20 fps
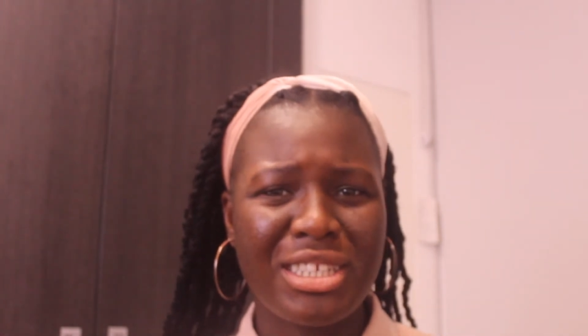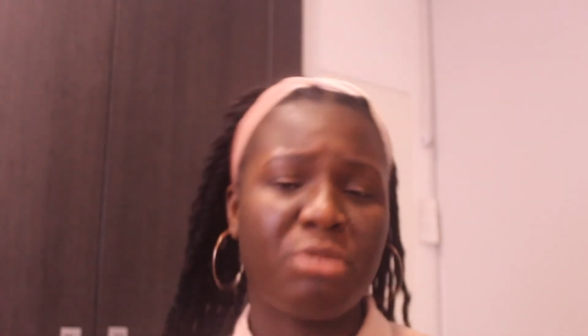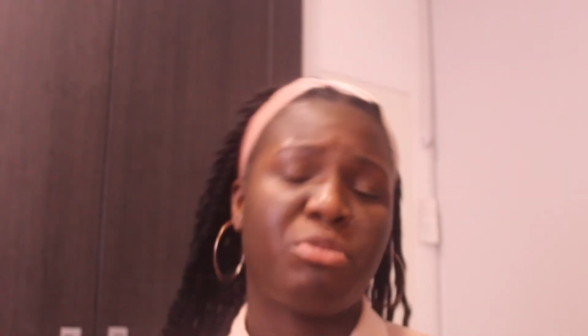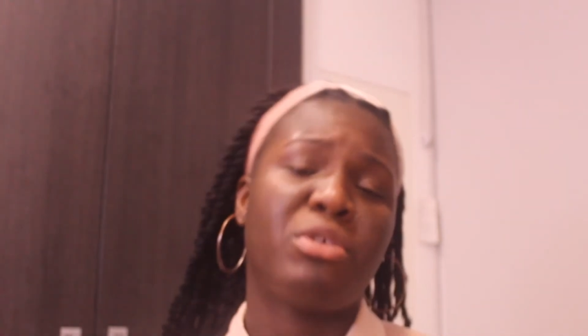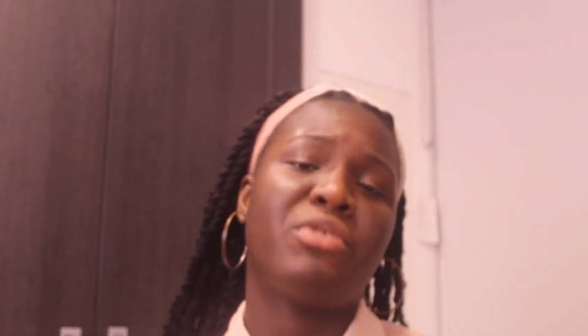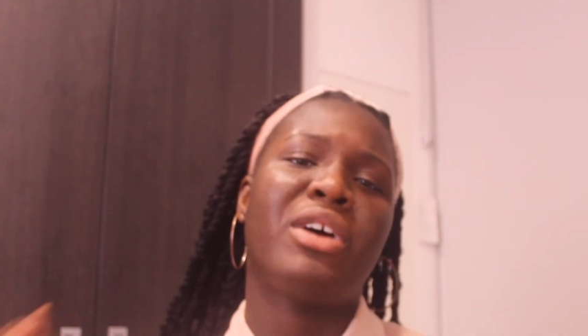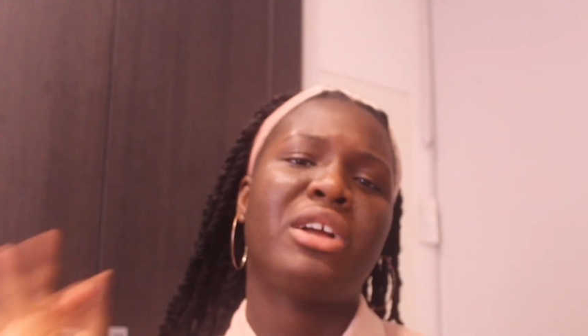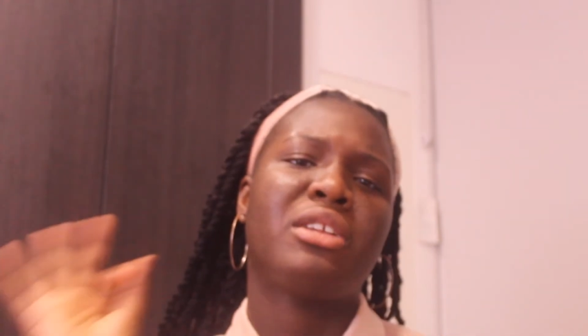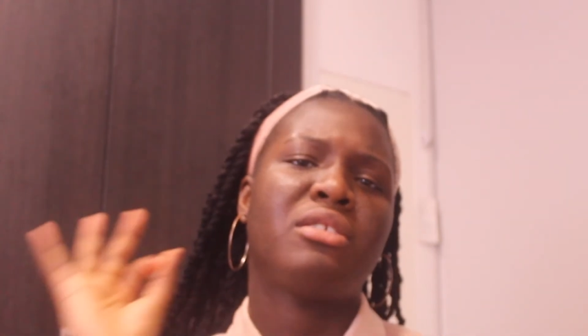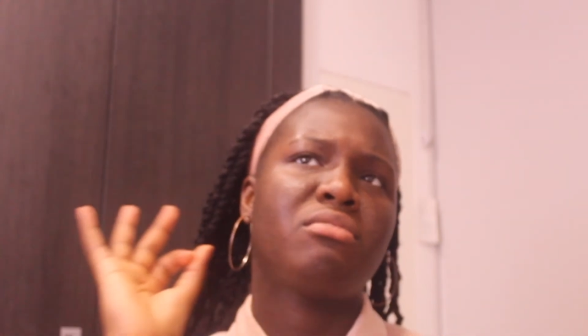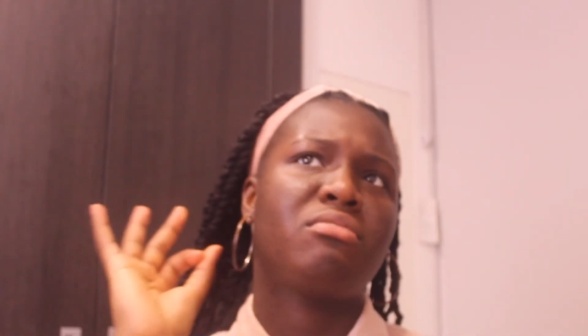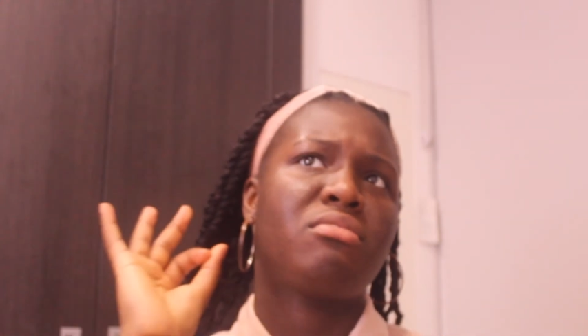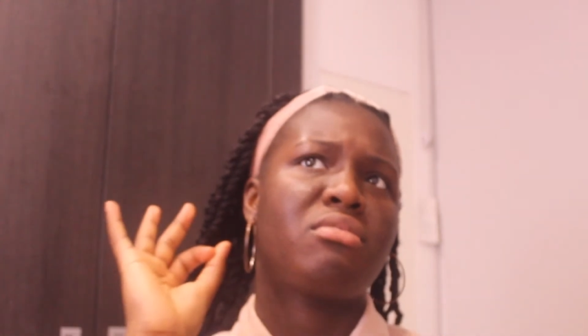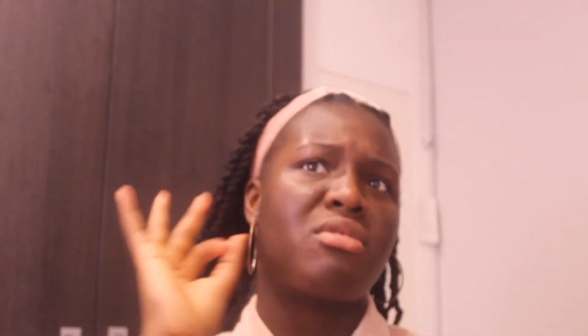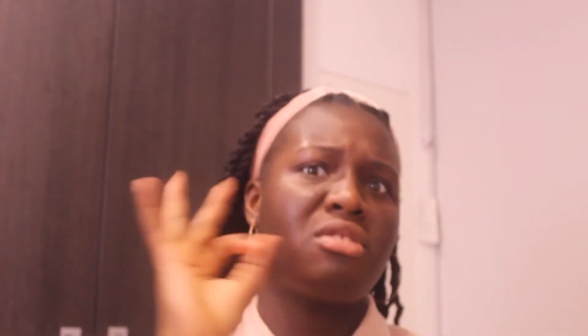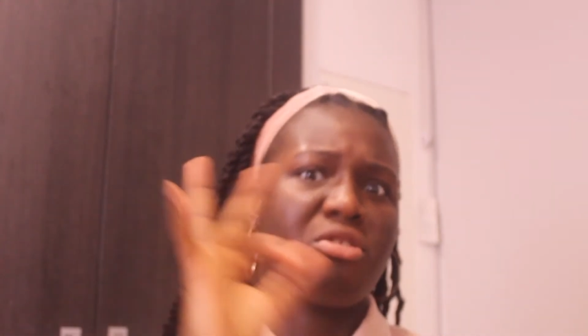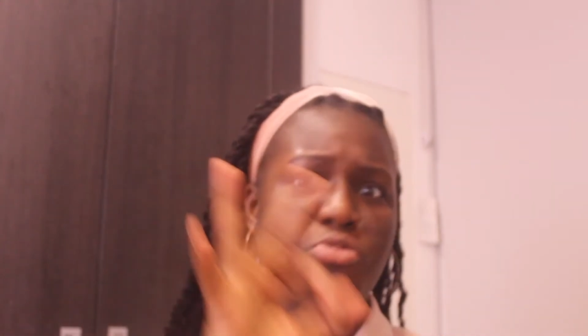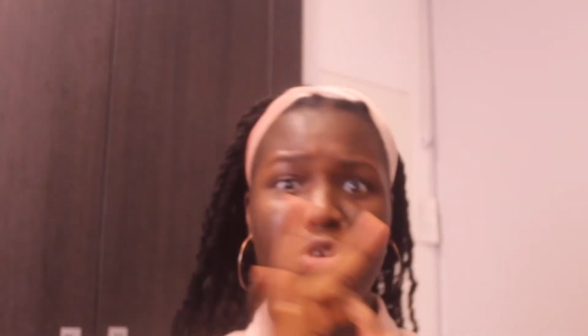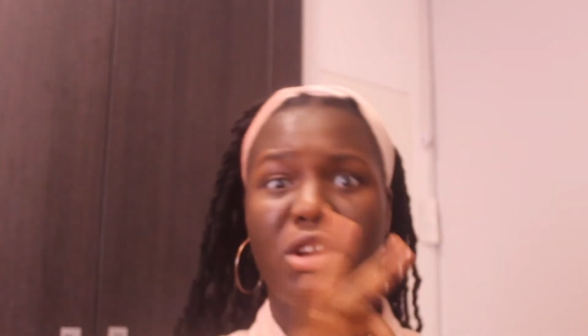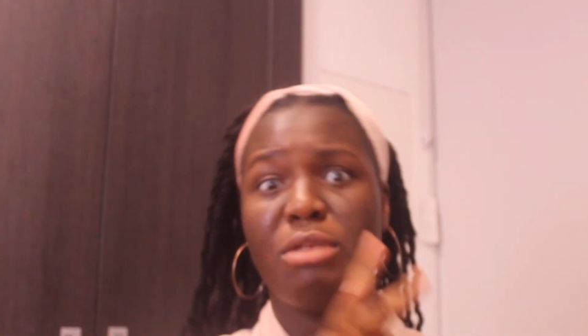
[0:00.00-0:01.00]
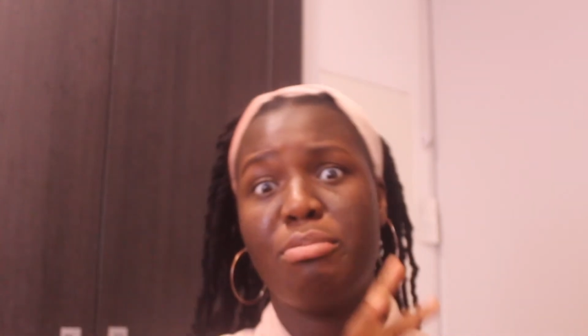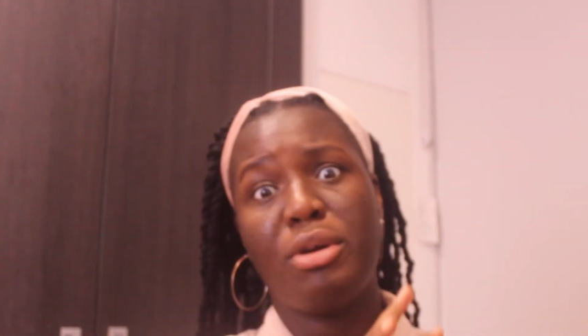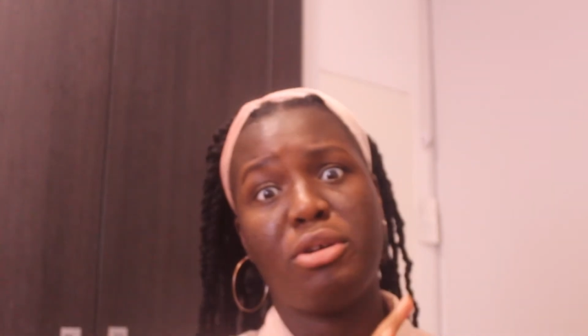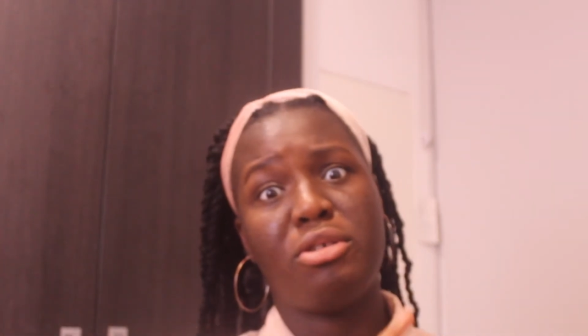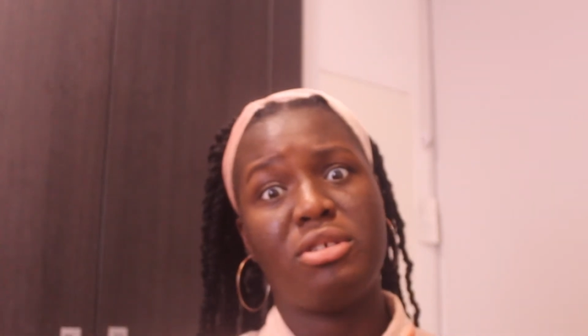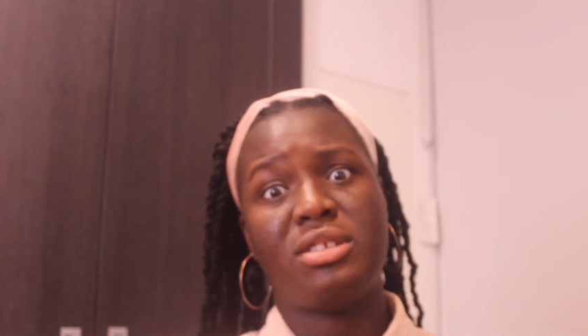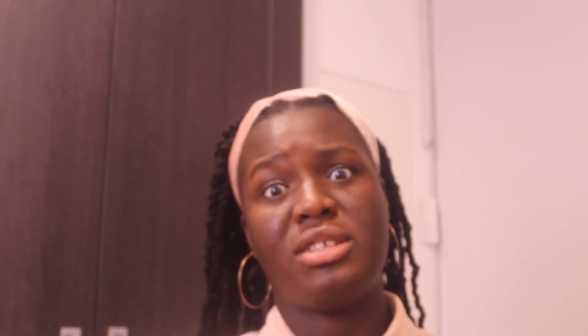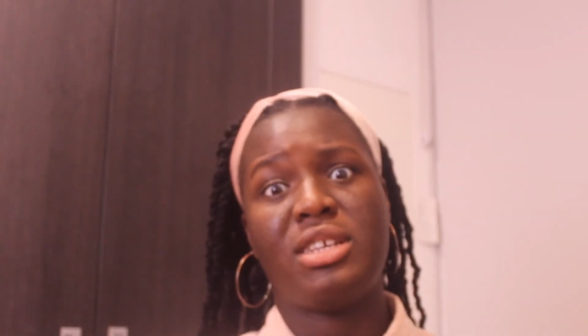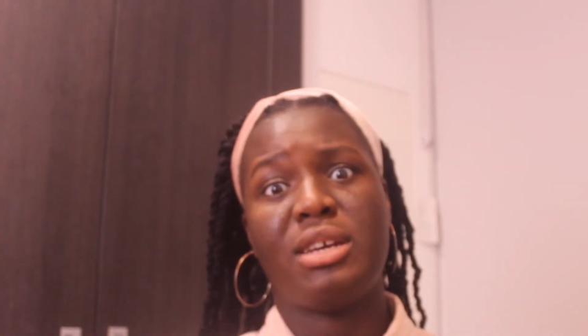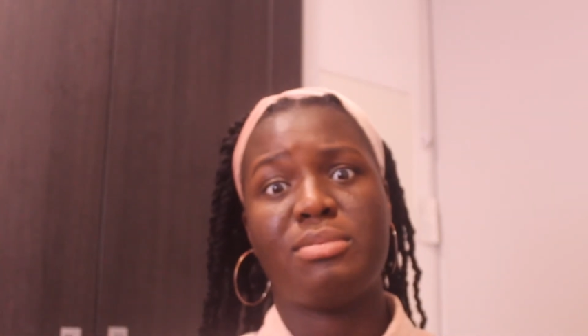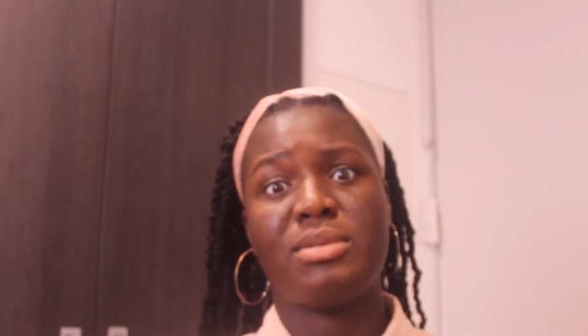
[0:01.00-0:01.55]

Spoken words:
We've had 3 bonus tips